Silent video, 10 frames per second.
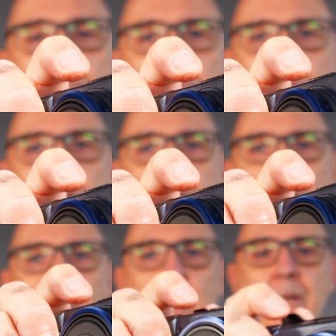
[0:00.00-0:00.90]
really
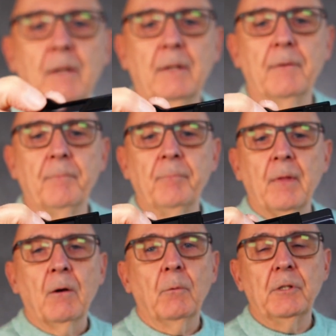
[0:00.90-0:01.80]
quickly,
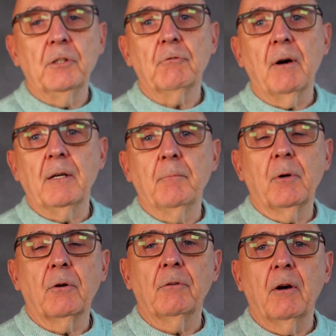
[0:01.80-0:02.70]
which is great
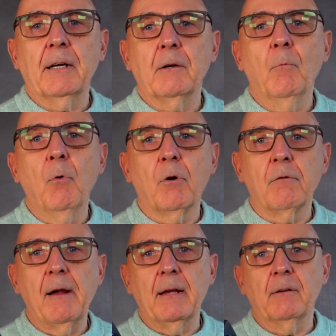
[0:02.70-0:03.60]
because I can walk
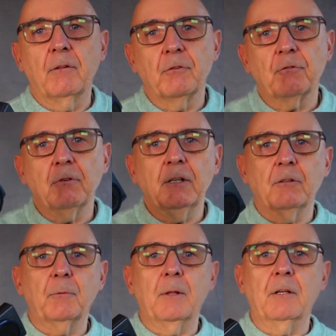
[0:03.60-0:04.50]
around the
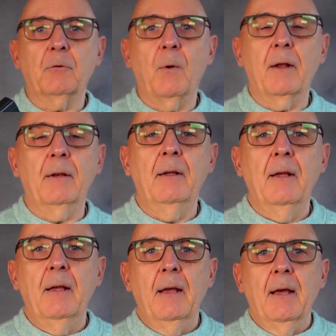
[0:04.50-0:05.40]
streets with this one
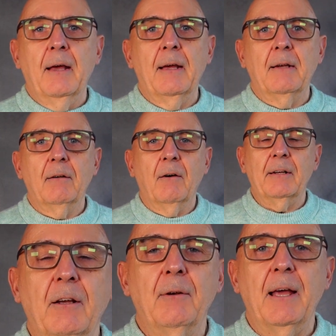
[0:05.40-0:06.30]
and
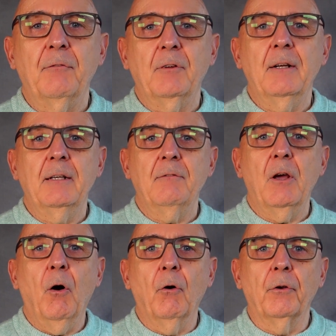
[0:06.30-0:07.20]
I don't have to leave
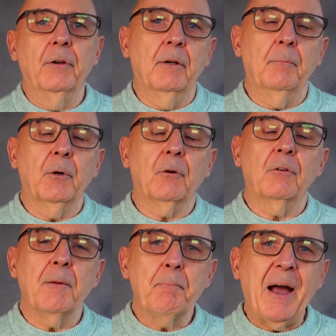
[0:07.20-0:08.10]
it on,
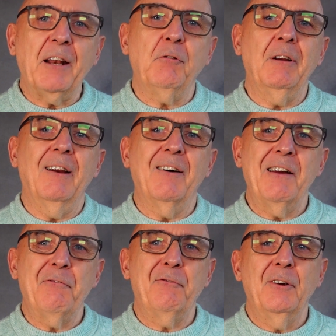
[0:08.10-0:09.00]
because the battery
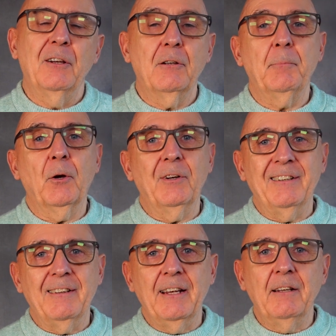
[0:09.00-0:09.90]
life, to be
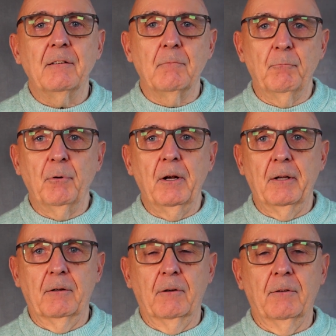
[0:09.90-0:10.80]
honest, isn't
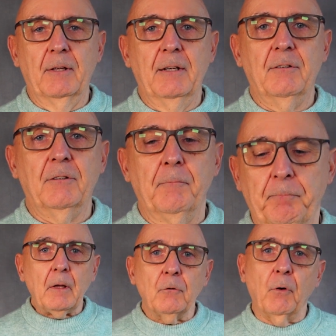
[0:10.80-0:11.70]
brilliant on this.
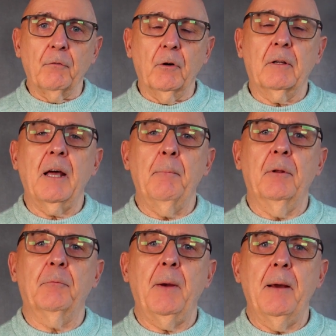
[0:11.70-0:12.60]
So I've got a couple
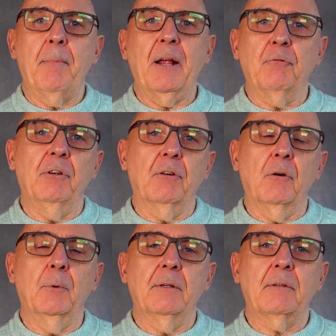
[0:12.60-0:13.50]
of spare batteries I
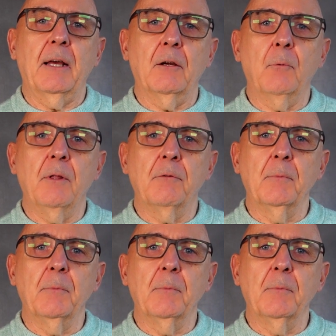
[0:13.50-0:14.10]
always take with